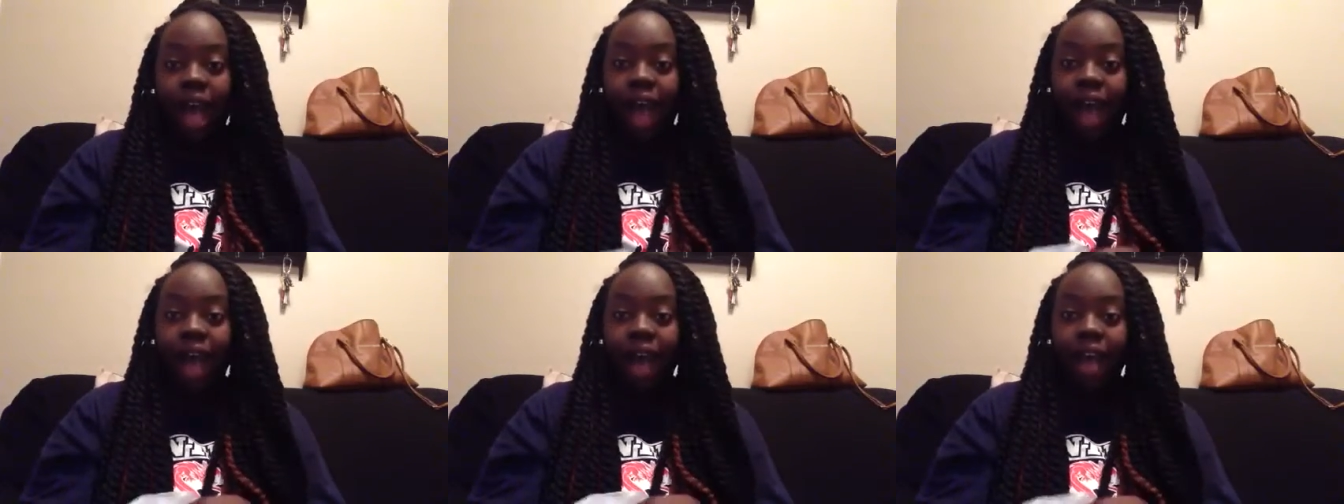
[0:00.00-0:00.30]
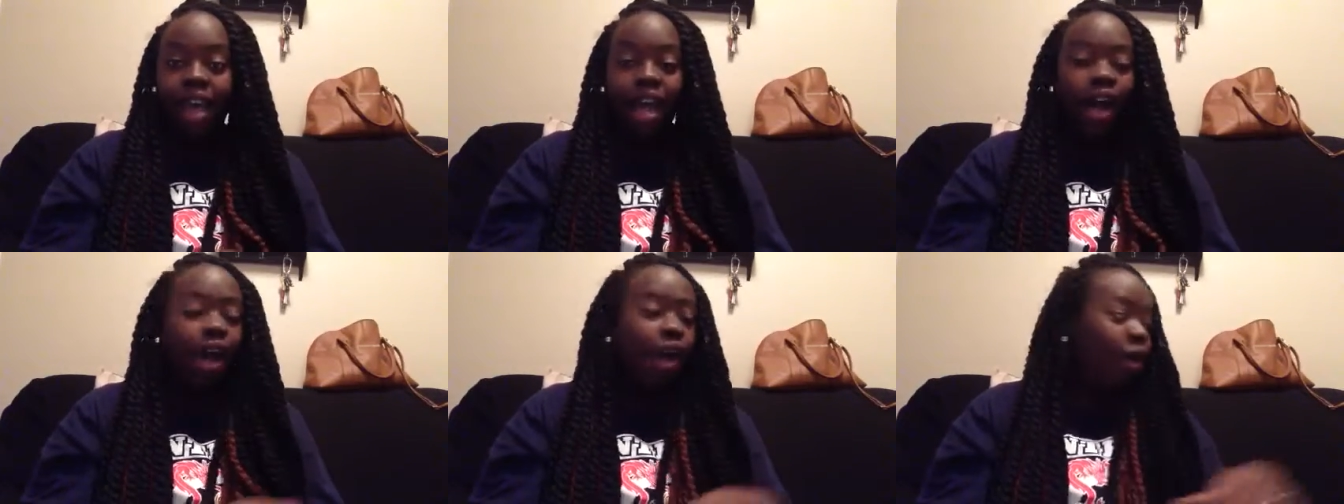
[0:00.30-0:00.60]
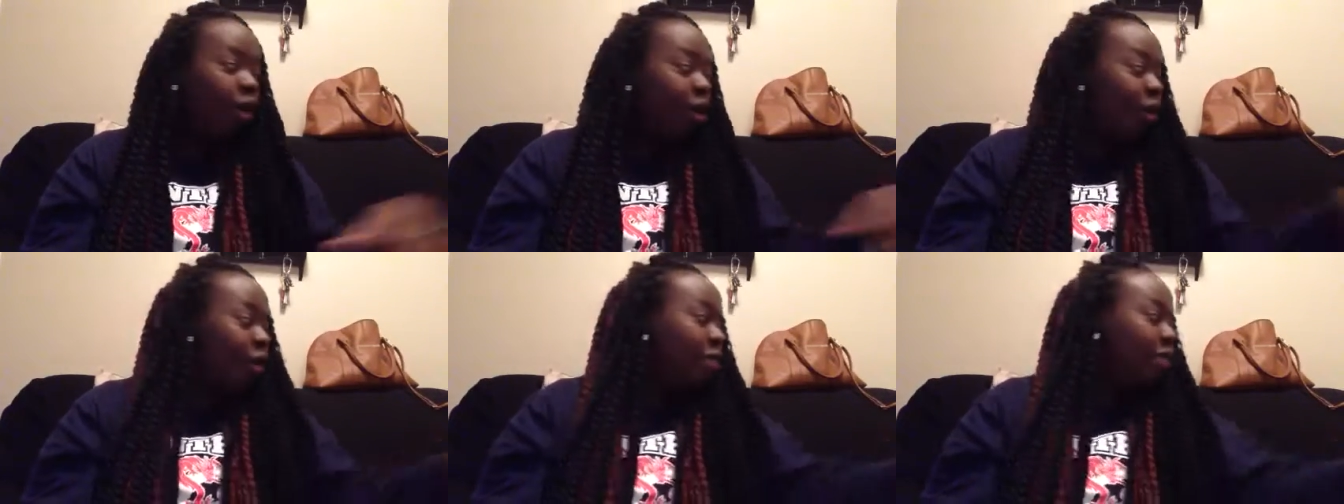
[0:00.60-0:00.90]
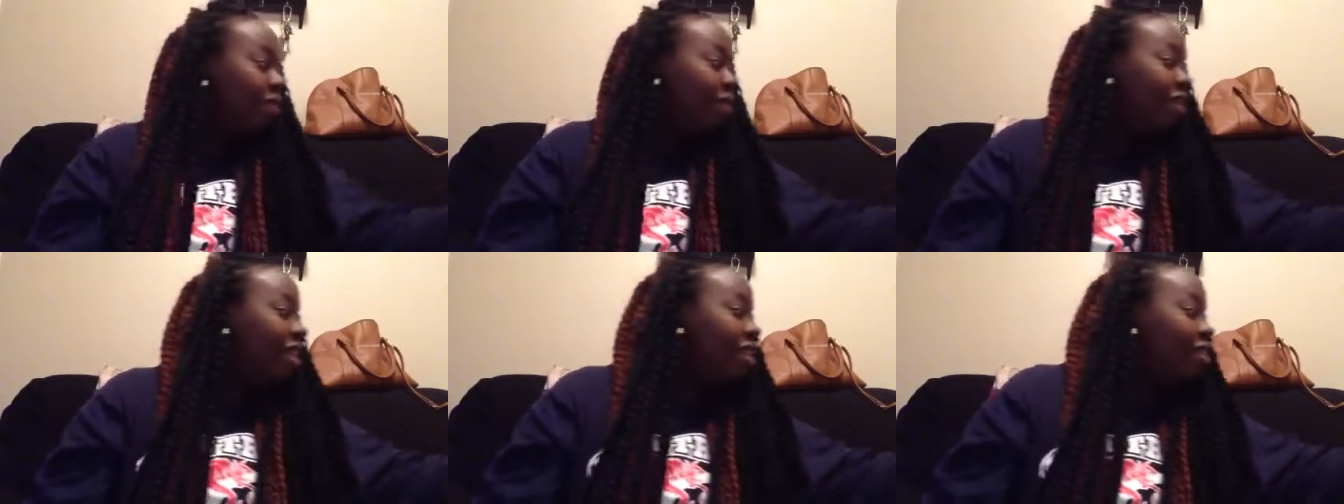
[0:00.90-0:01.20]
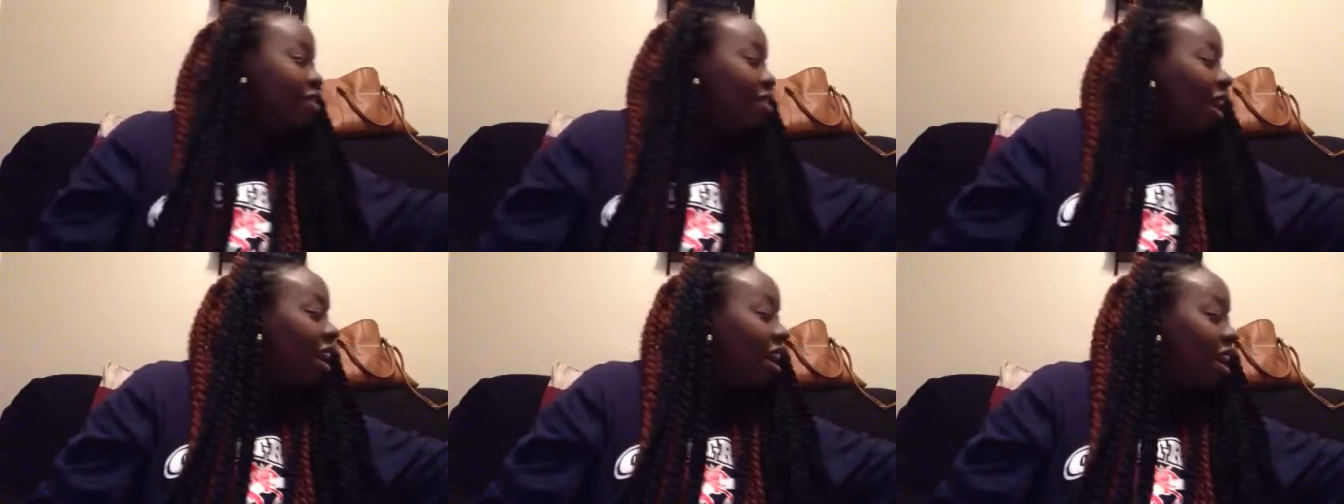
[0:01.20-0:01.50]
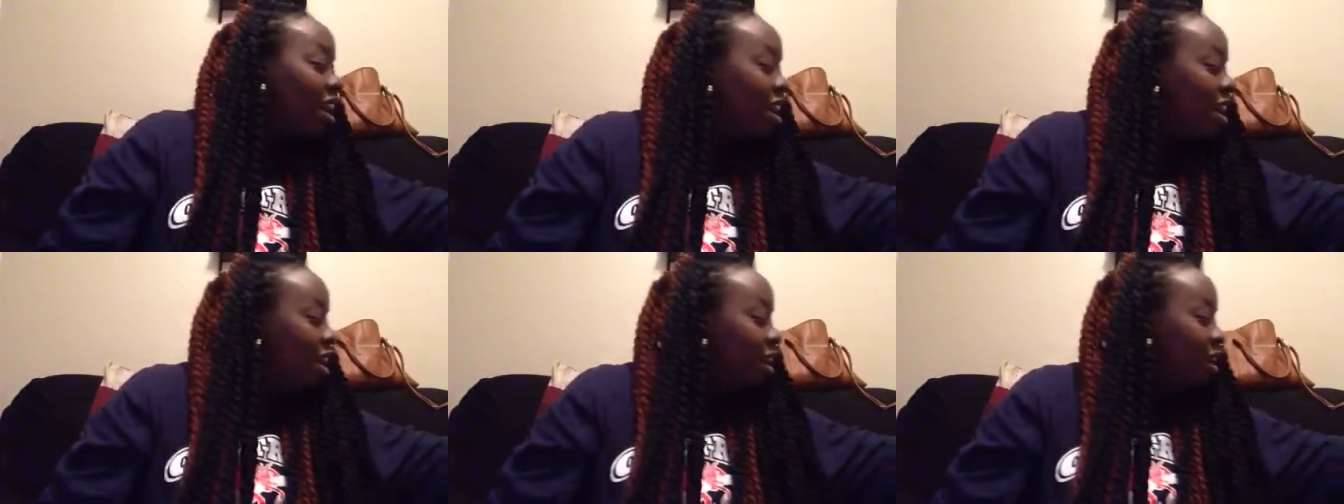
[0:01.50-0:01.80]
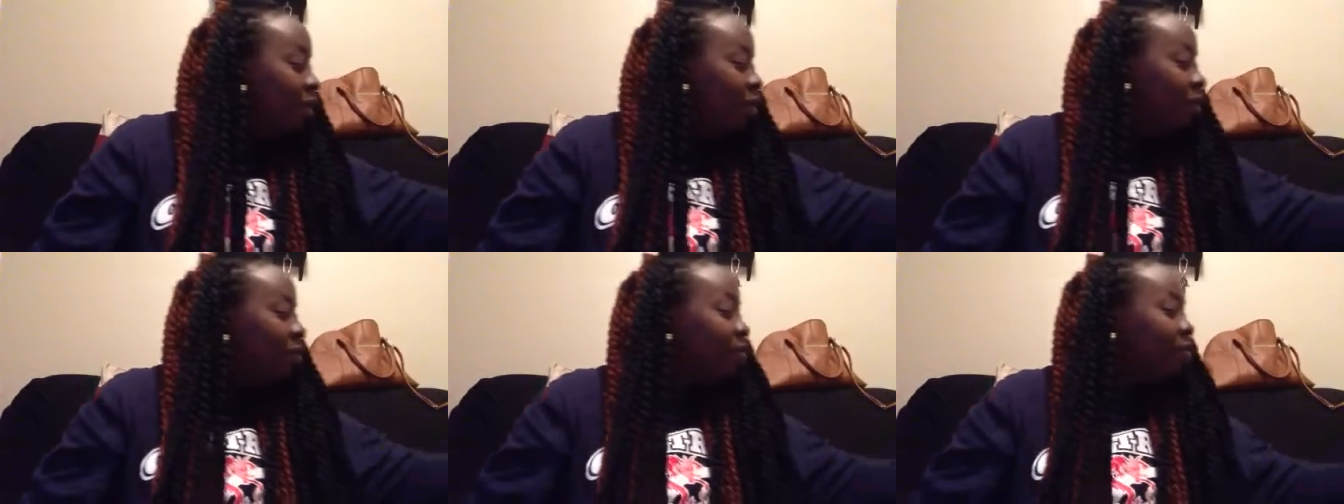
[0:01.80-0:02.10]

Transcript: iHome, this right here.